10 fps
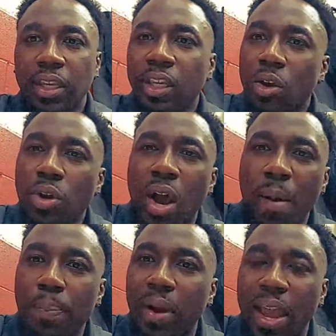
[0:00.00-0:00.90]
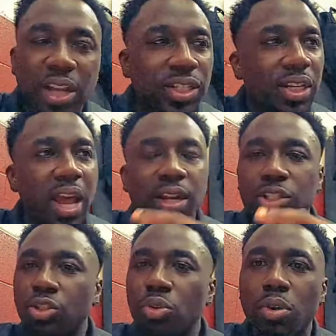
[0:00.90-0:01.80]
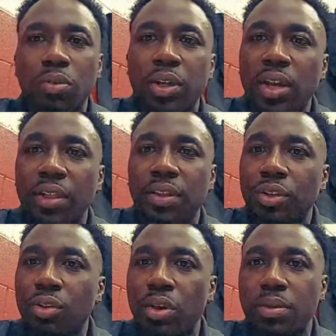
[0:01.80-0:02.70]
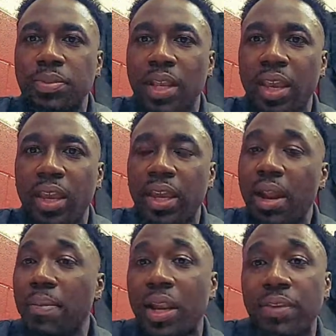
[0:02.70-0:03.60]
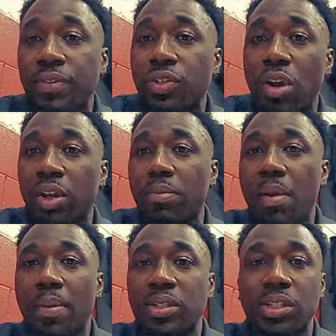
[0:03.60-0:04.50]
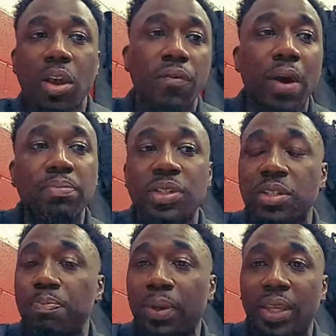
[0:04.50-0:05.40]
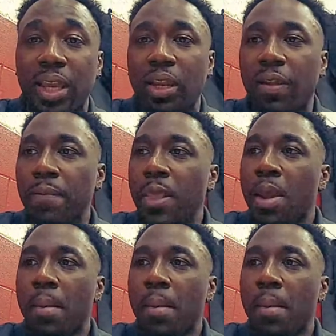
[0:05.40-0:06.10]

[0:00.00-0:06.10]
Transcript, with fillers: He on the upper echelon. This dude on another. You know what I'm saying? And I'm not even talking about myself. I'm just beginning.